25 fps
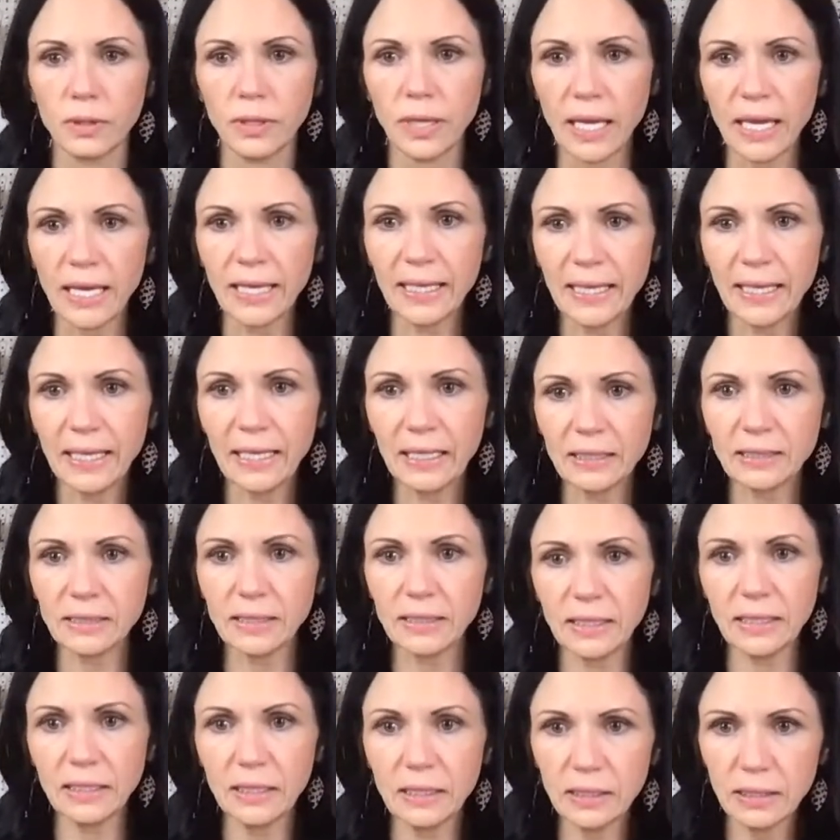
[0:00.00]
Hey,
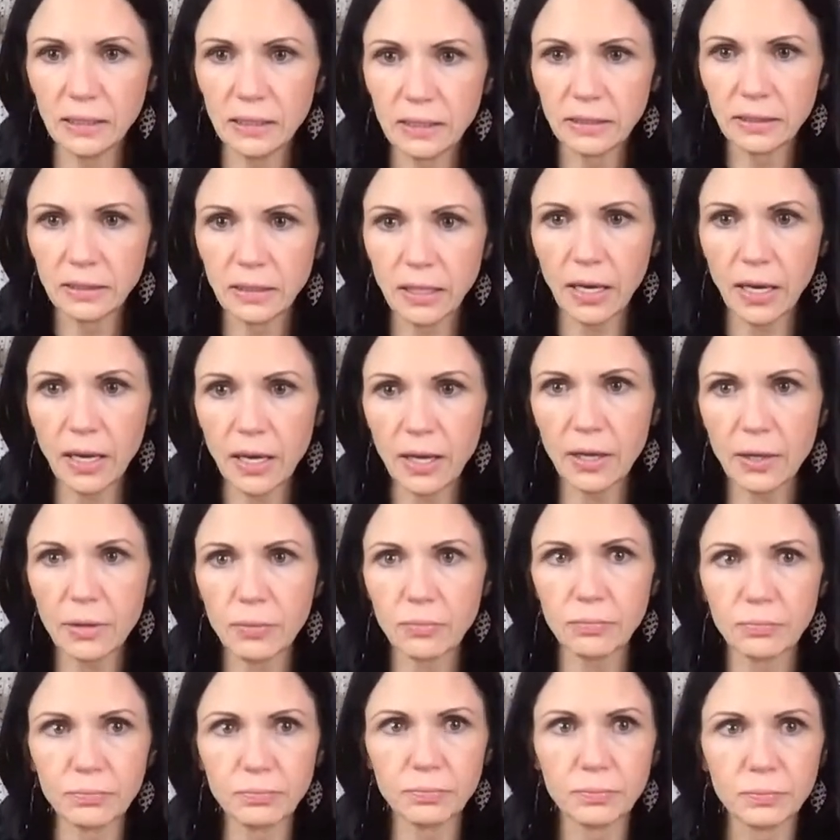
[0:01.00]
Candy.
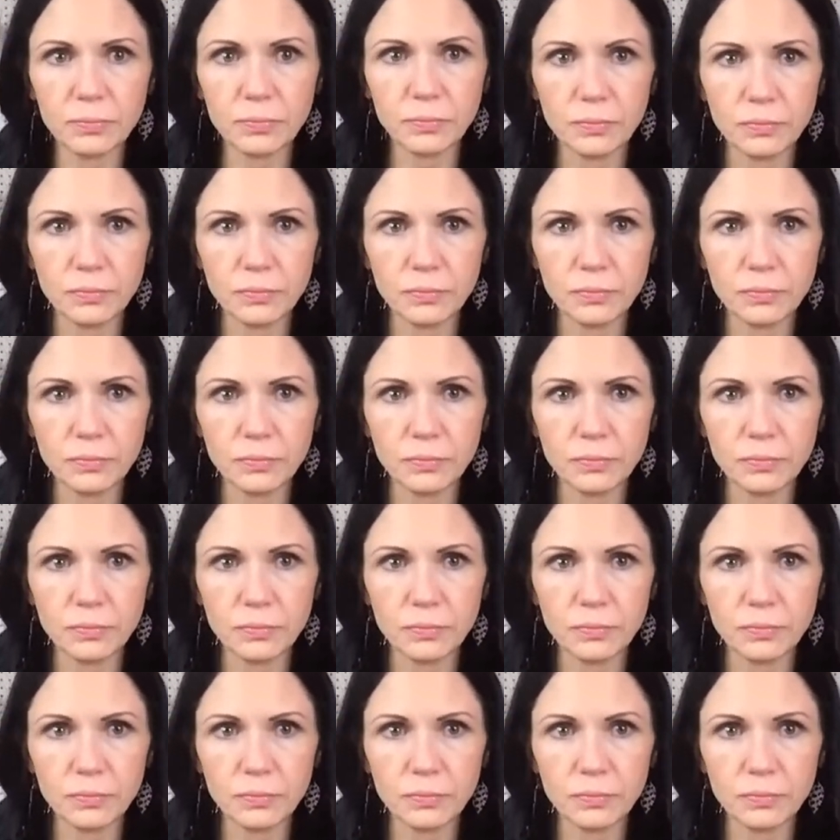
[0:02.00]
Um,